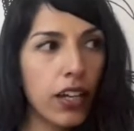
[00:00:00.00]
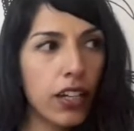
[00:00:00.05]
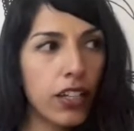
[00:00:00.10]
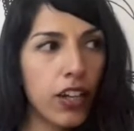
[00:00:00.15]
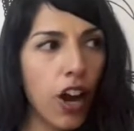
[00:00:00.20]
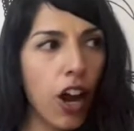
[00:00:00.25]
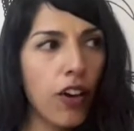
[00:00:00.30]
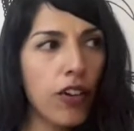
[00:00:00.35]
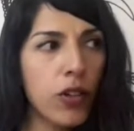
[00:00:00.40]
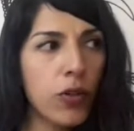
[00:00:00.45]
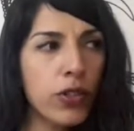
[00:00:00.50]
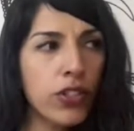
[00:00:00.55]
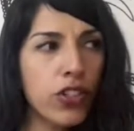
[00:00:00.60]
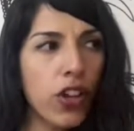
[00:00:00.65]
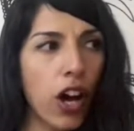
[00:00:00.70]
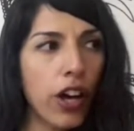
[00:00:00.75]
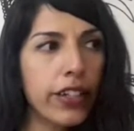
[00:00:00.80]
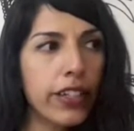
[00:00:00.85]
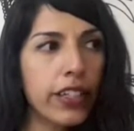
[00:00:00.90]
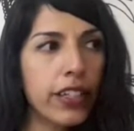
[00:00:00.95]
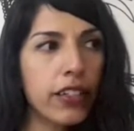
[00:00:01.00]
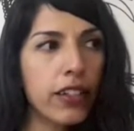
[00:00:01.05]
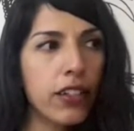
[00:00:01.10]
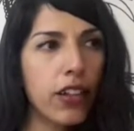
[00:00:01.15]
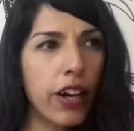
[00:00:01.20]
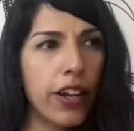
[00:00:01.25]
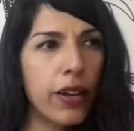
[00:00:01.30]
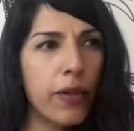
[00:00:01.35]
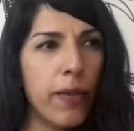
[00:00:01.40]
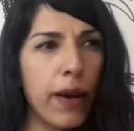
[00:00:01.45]
Kari was talking a
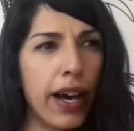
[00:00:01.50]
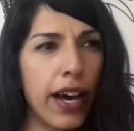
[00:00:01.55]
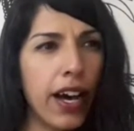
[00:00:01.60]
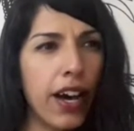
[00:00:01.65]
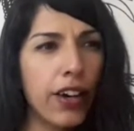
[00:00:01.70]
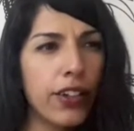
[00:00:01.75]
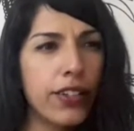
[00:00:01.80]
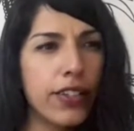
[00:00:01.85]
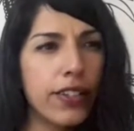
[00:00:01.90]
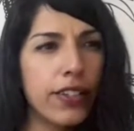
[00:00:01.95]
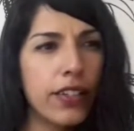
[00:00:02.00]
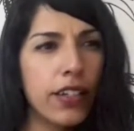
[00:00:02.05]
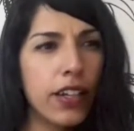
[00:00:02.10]
lot about